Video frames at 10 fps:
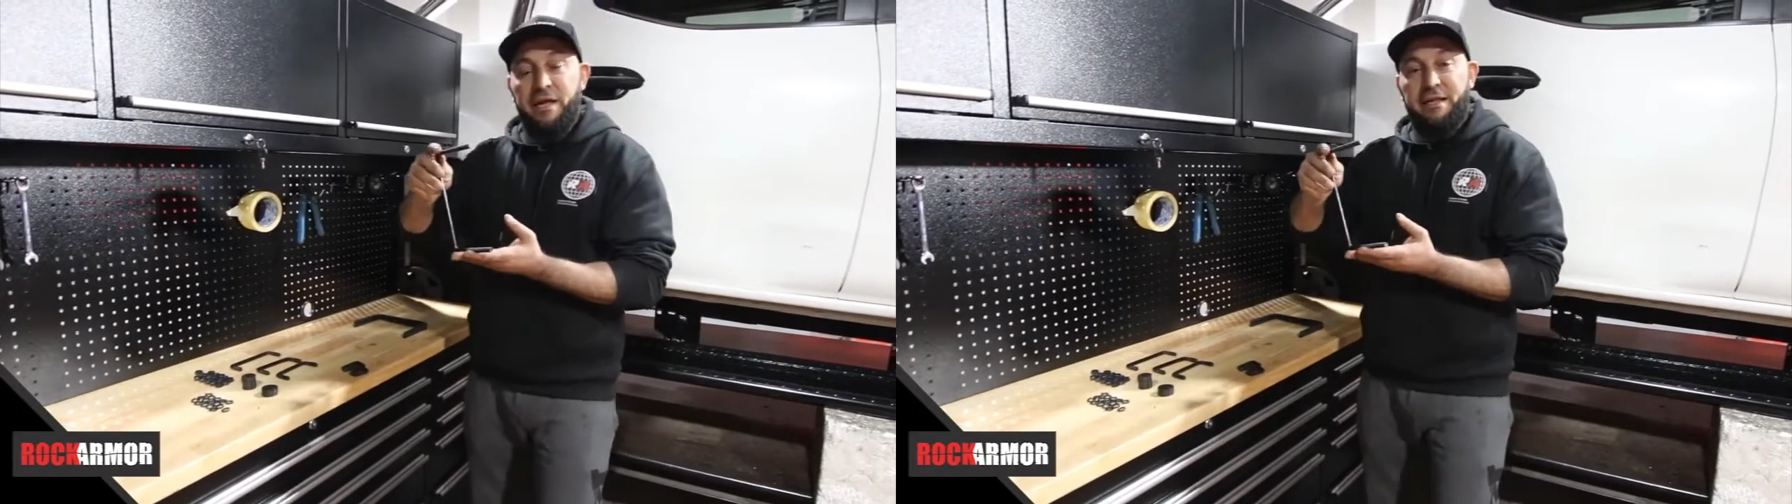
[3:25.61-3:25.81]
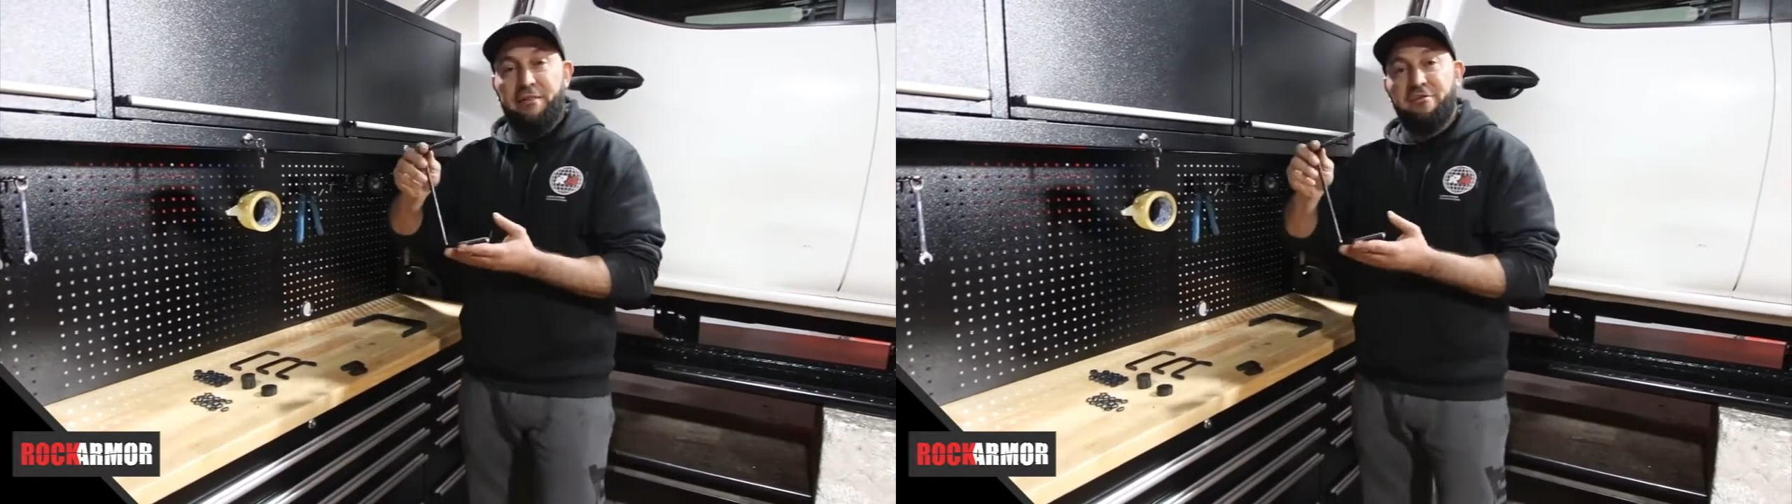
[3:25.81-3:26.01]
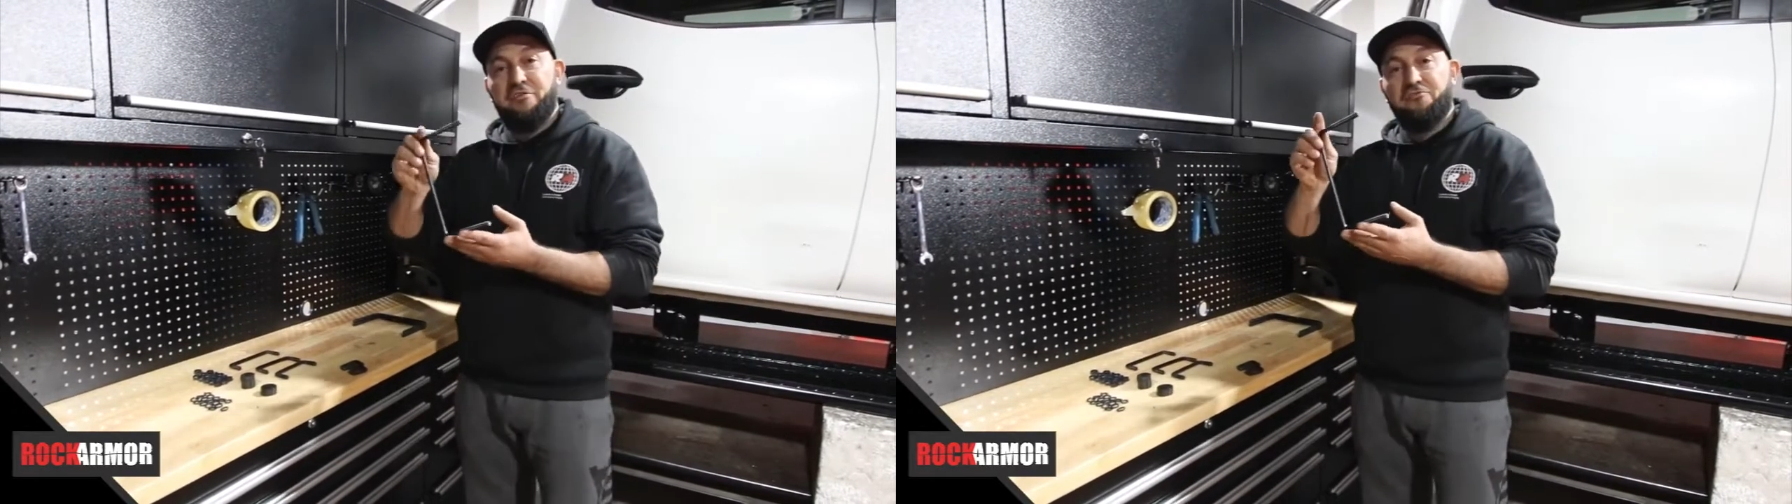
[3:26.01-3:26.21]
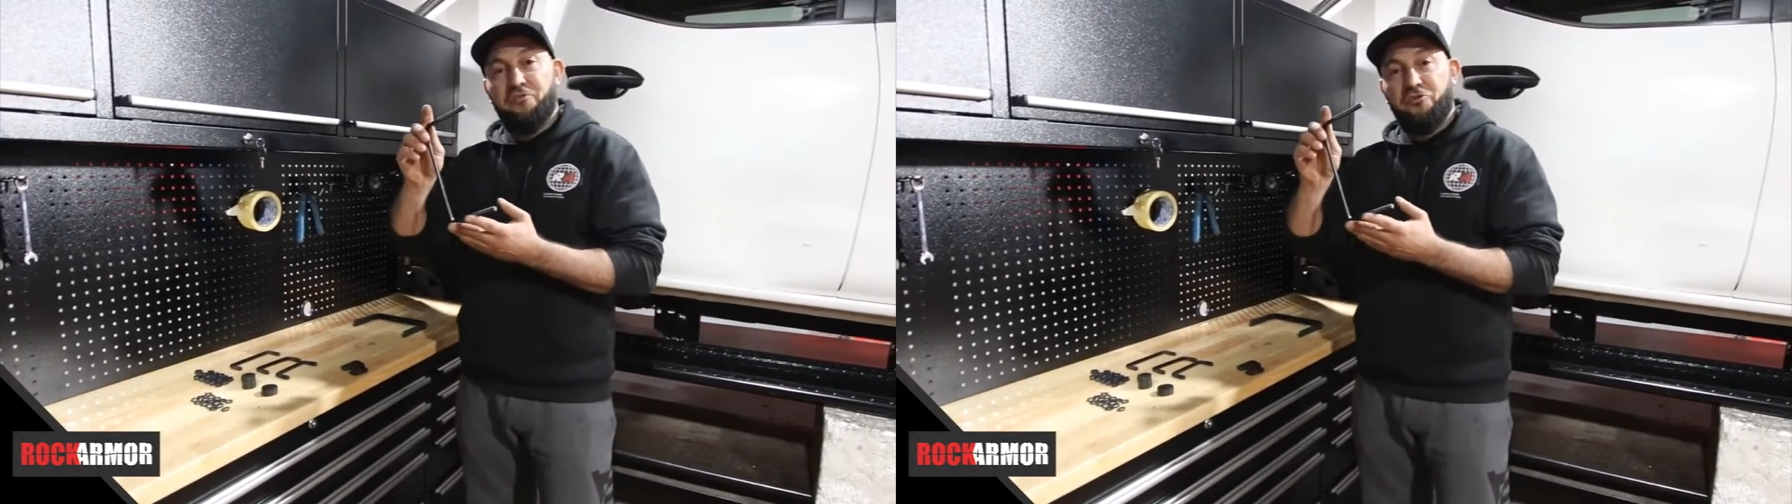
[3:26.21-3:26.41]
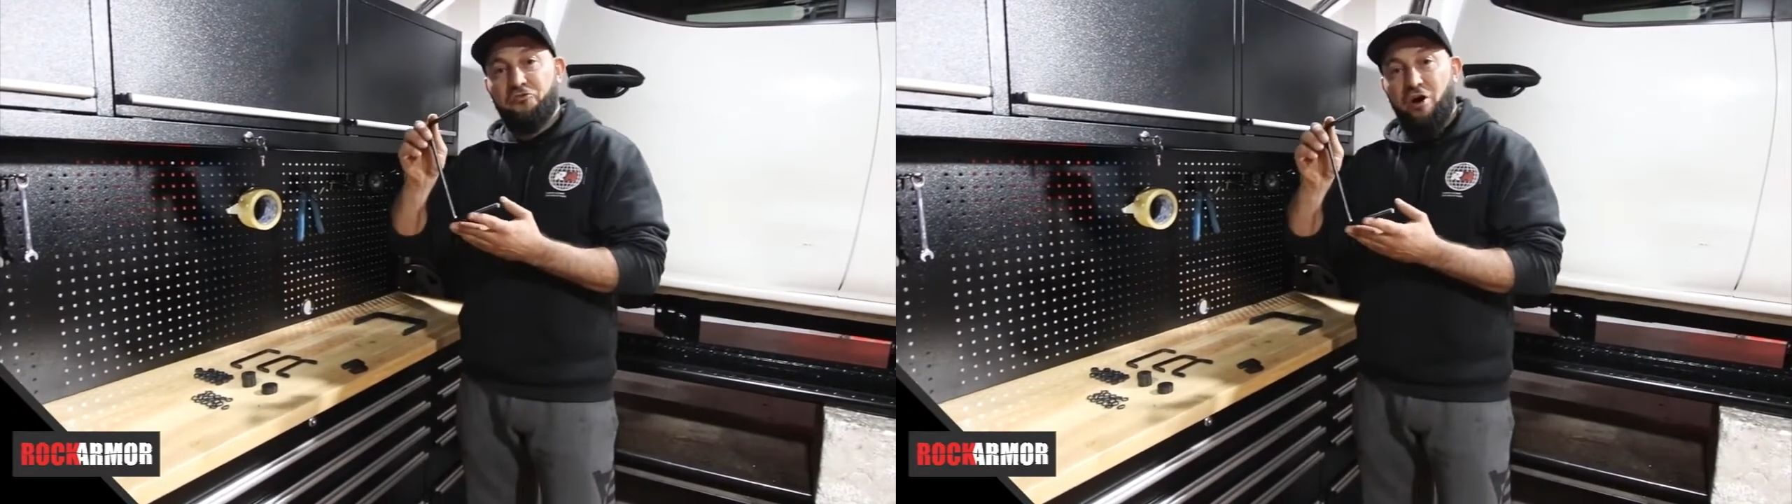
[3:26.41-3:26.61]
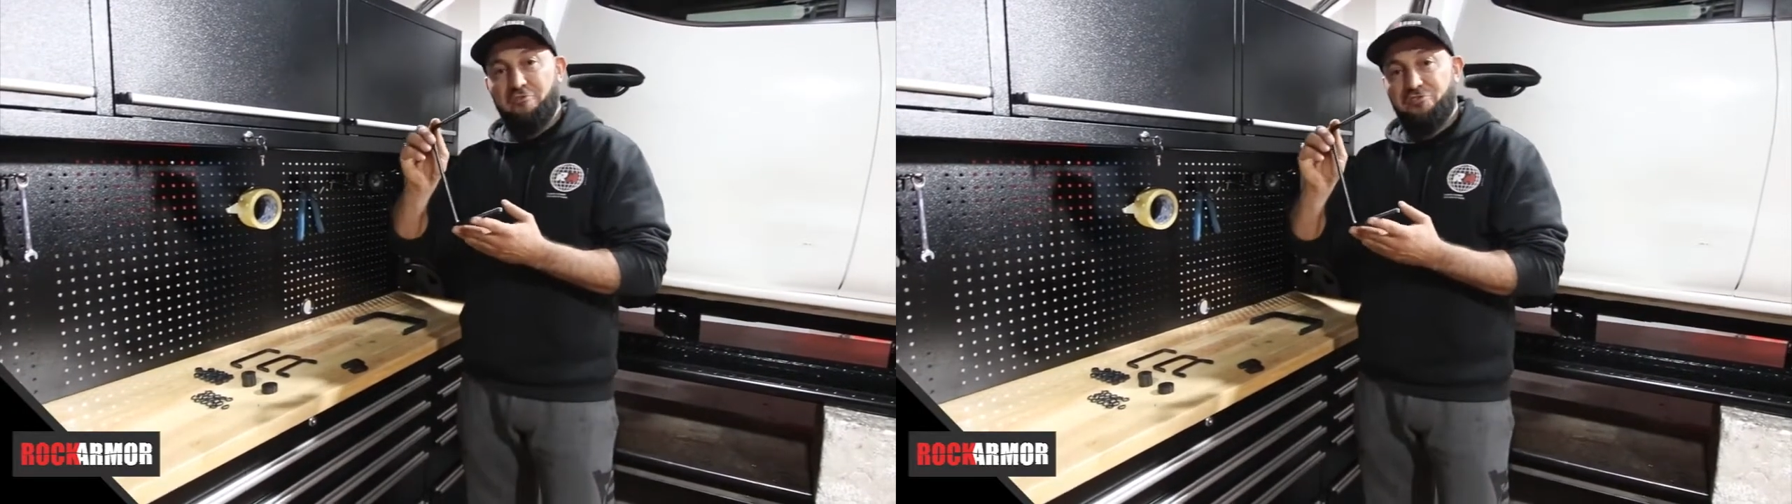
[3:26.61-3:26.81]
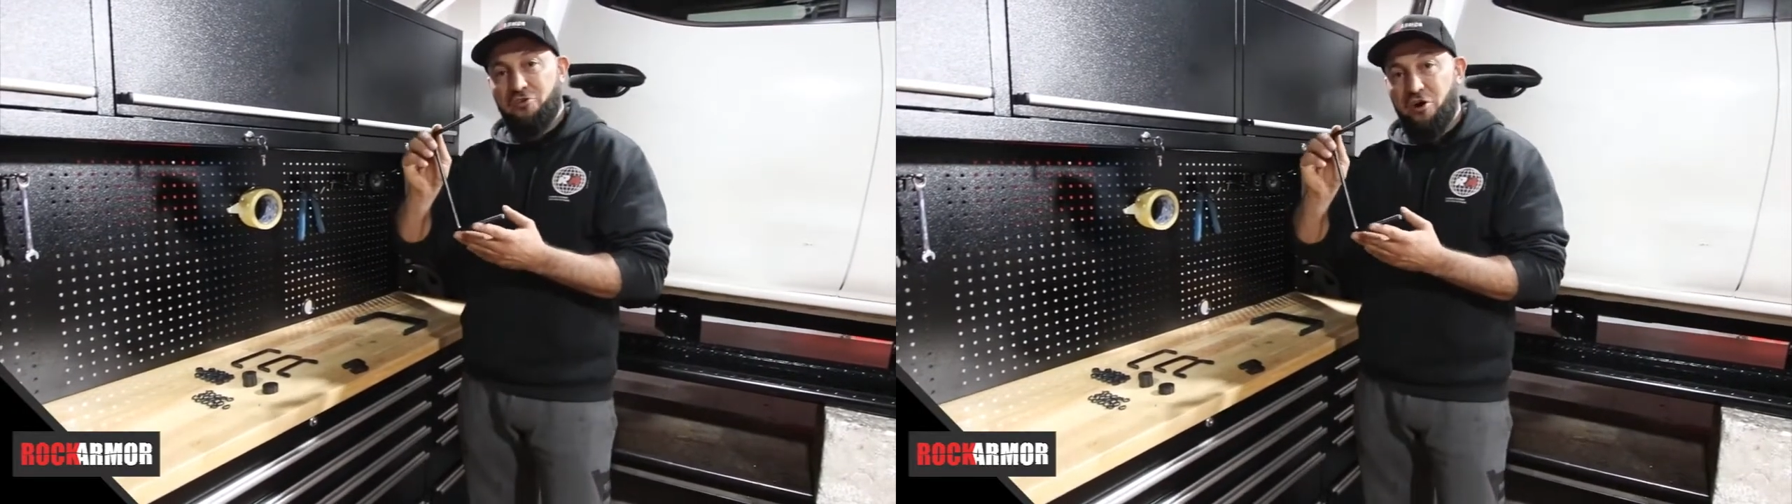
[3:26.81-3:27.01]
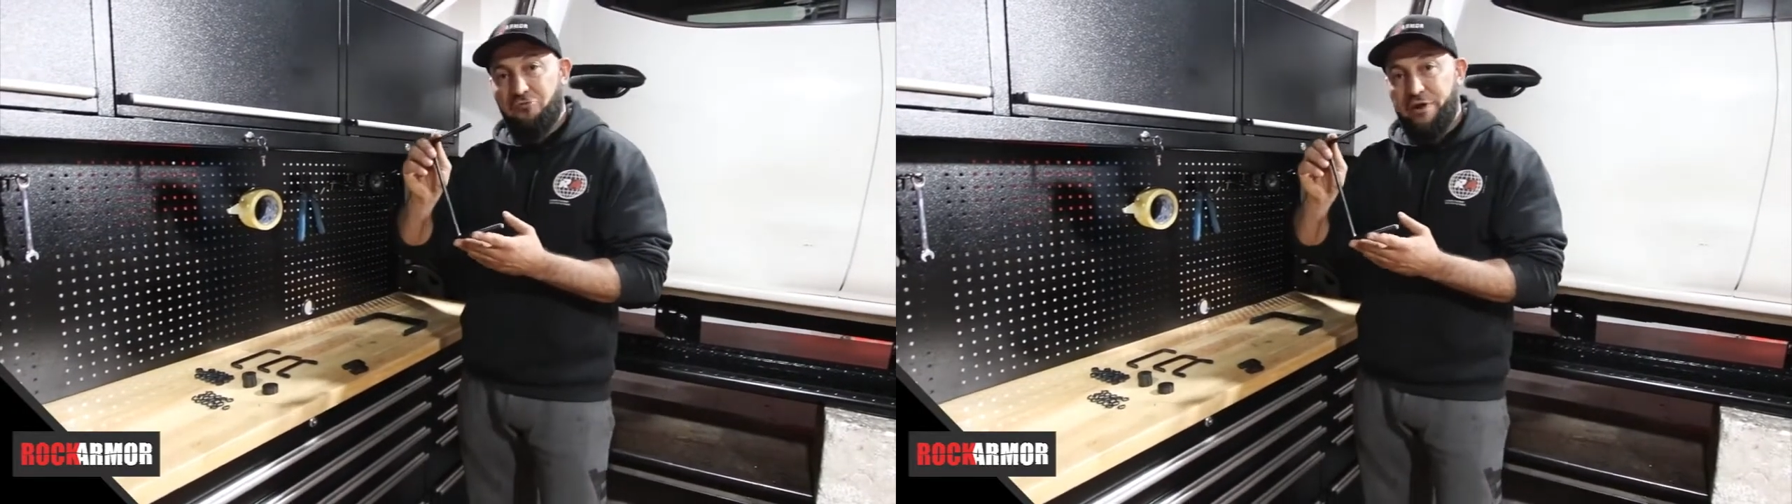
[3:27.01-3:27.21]
Now this is for the driver's
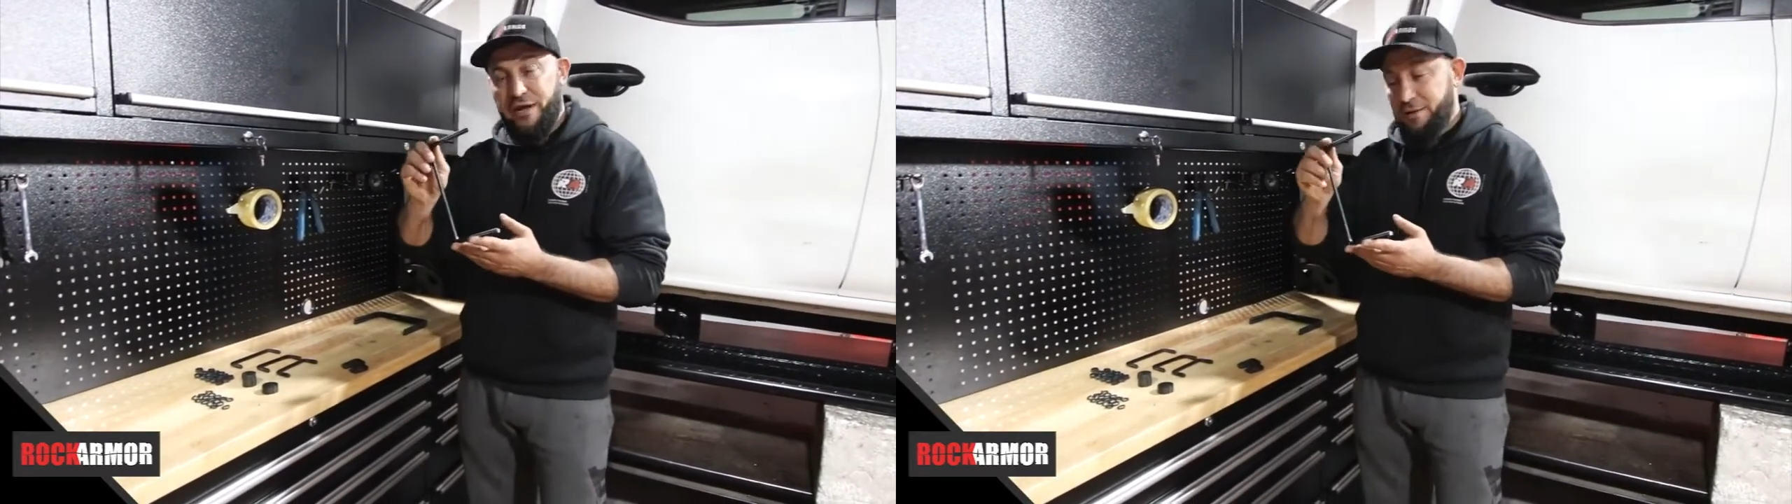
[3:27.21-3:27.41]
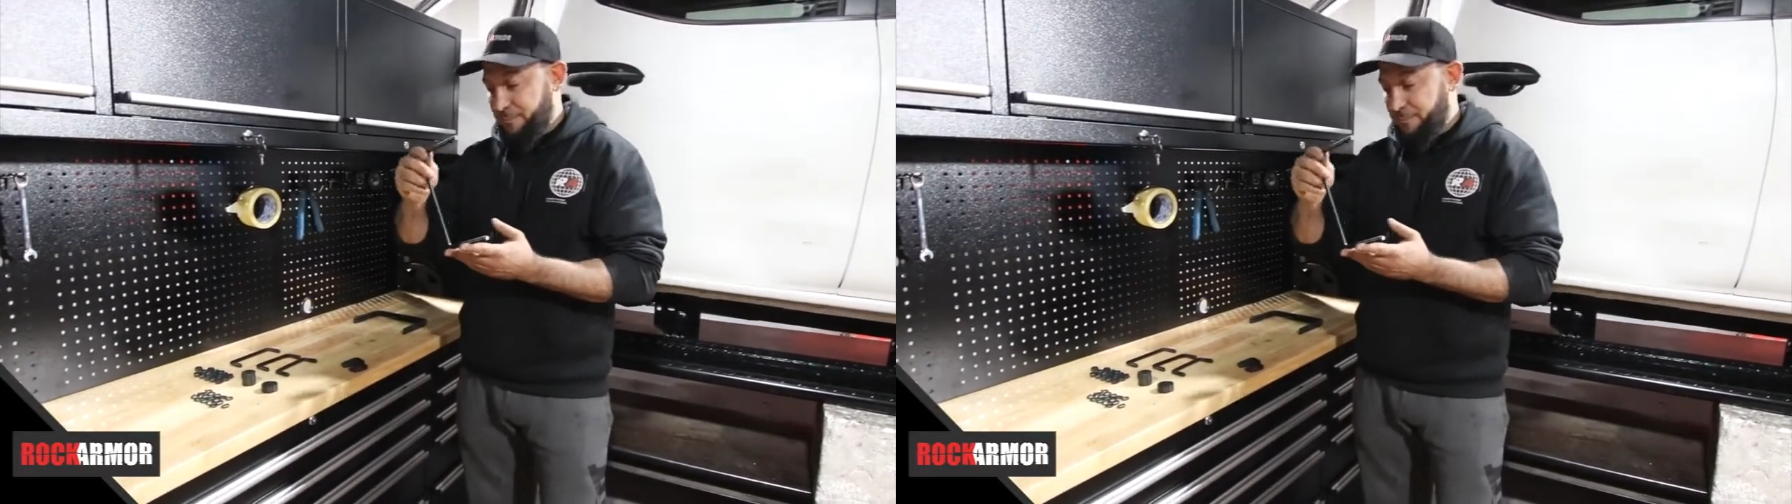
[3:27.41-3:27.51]
side rear,